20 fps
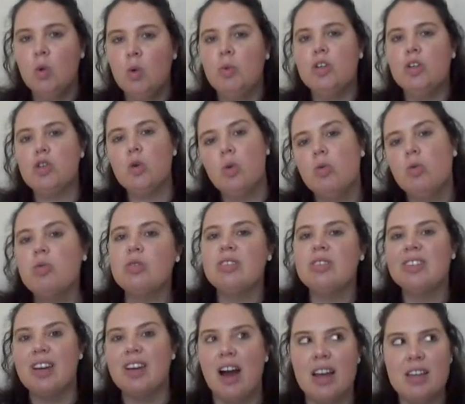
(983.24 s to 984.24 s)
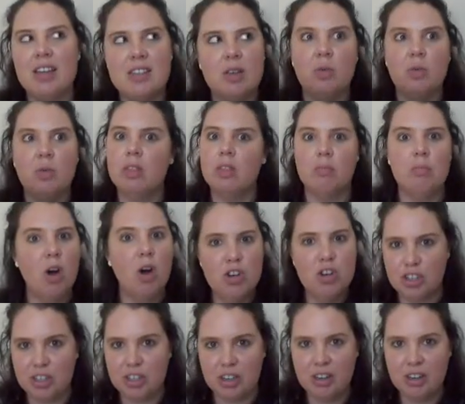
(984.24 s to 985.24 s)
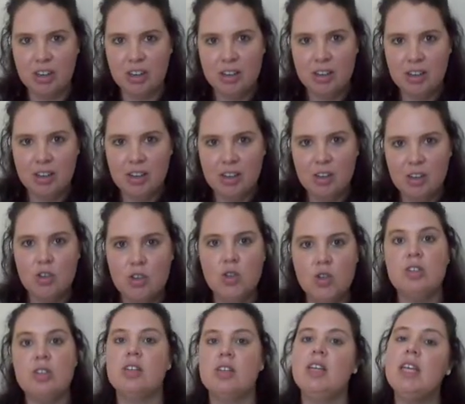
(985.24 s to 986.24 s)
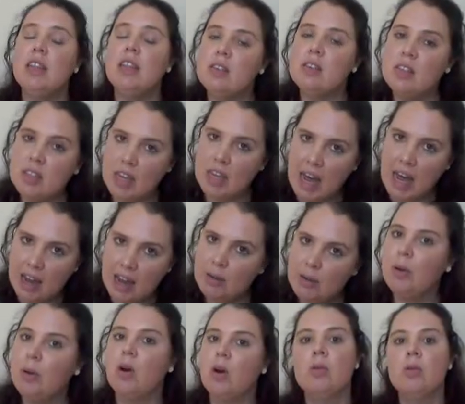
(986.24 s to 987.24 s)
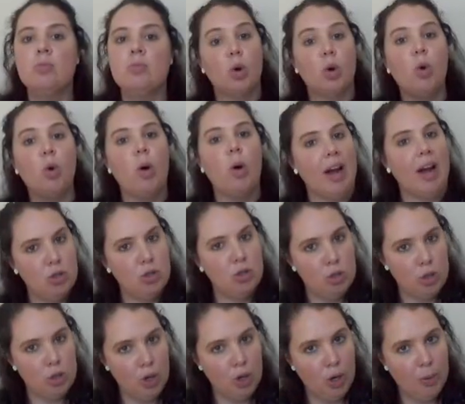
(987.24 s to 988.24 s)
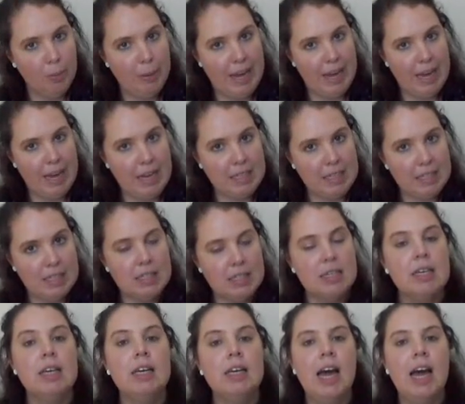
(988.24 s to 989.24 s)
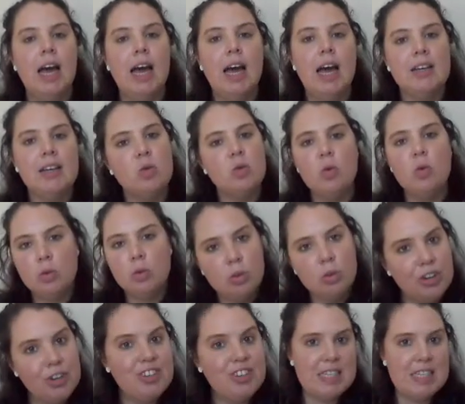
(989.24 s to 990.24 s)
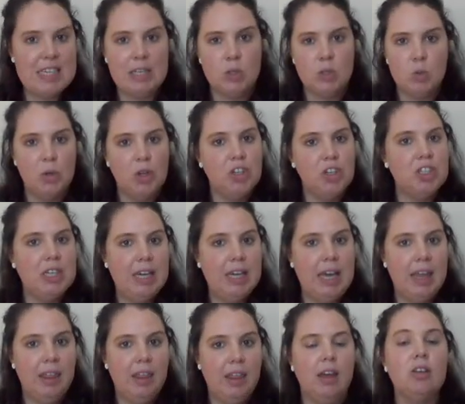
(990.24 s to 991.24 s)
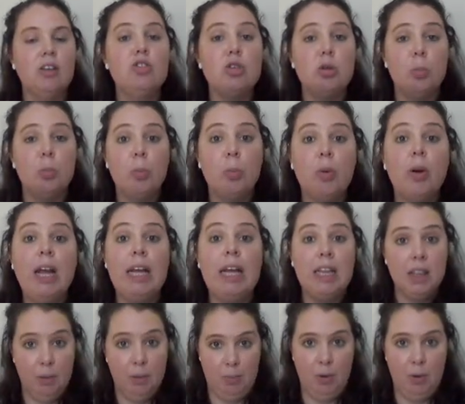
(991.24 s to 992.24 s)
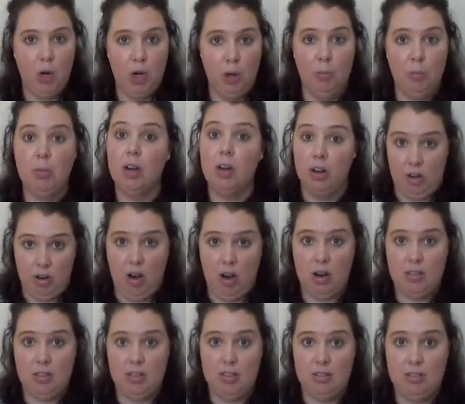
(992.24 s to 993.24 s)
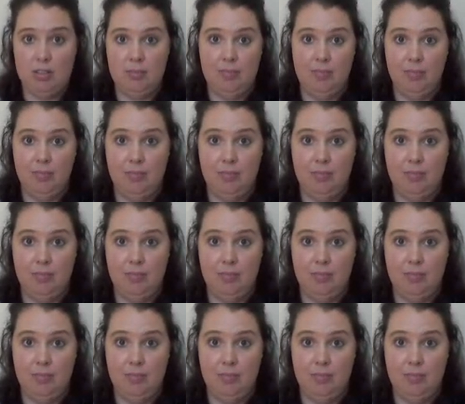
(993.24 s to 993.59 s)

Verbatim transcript: which also ties in with emotion. Usually the sad poems are quite slow-paced, and all those things work together to bring the poem across.